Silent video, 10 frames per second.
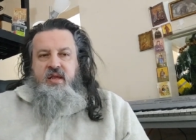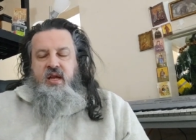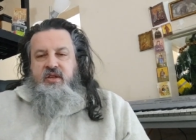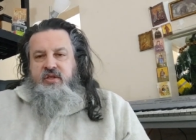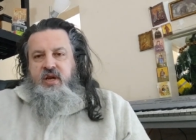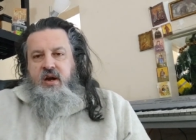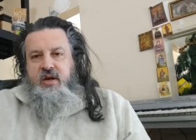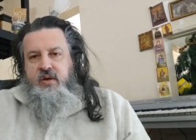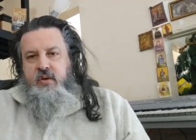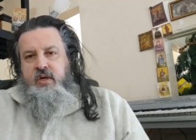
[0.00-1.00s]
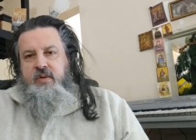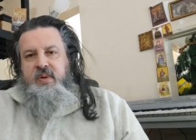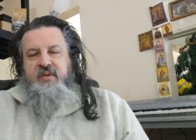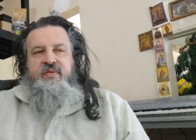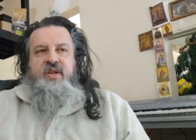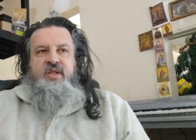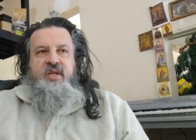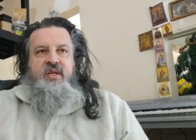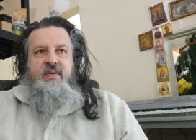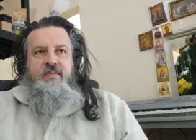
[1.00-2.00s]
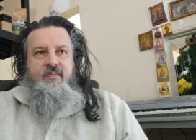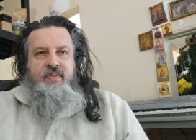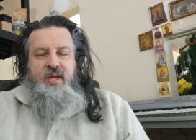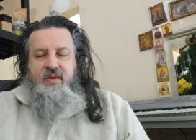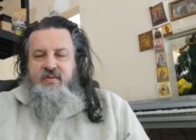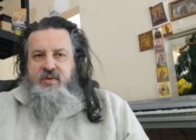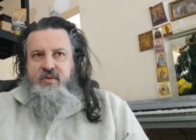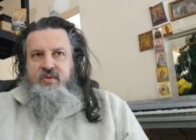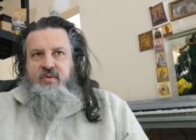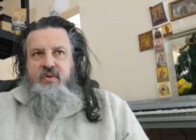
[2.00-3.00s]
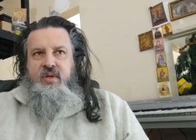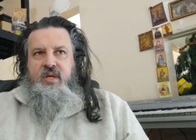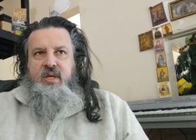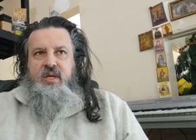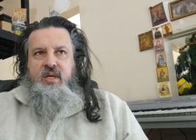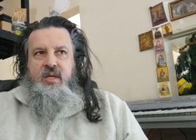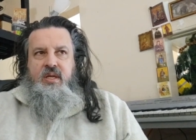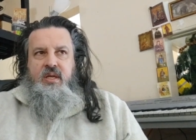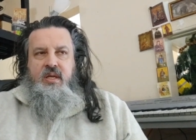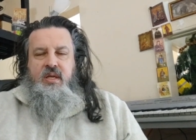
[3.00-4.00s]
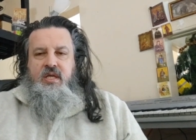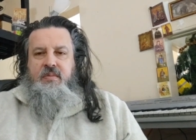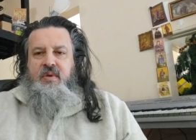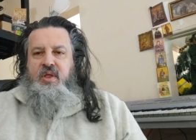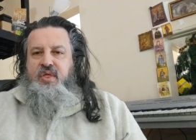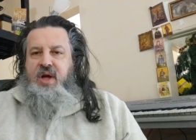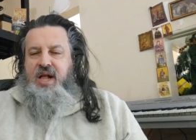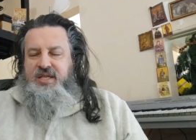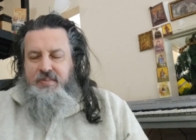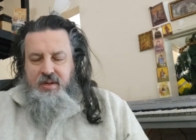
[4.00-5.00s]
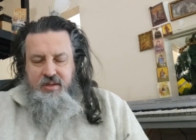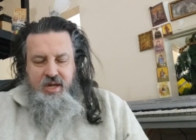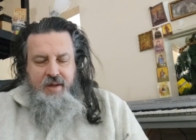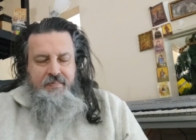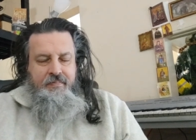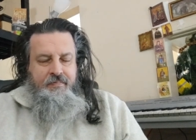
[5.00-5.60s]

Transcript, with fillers: tells you how you're going to be efficient. It gives you sort of the, the, the some of the thoughts about that,